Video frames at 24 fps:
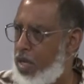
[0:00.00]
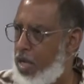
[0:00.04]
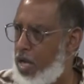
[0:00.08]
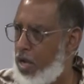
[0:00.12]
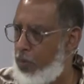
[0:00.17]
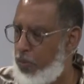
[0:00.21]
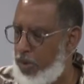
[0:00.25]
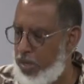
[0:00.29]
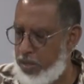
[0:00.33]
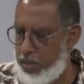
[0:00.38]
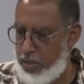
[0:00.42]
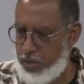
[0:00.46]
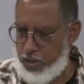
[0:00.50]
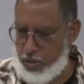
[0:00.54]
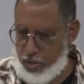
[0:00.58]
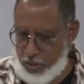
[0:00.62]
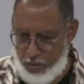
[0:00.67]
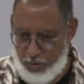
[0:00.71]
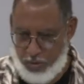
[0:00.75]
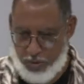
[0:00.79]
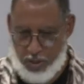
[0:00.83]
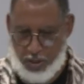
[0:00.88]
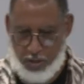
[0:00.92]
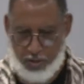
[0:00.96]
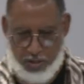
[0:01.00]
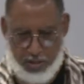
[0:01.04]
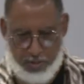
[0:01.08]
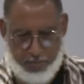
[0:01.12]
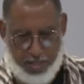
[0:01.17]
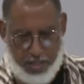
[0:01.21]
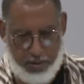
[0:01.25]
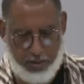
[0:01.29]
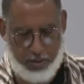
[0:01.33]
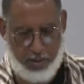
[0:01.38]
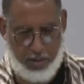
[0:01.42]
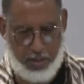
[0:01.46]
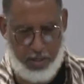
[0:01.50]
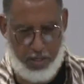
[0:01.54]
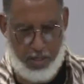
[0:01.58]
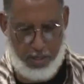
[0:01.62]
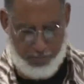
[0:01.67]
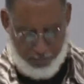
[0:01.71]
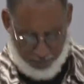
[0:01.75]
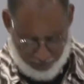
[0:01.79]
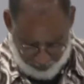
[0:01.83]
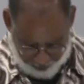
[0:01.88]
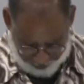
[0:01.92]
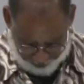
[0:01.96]
And when Jude talks about the
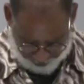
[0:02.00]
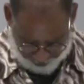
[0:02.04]
garment,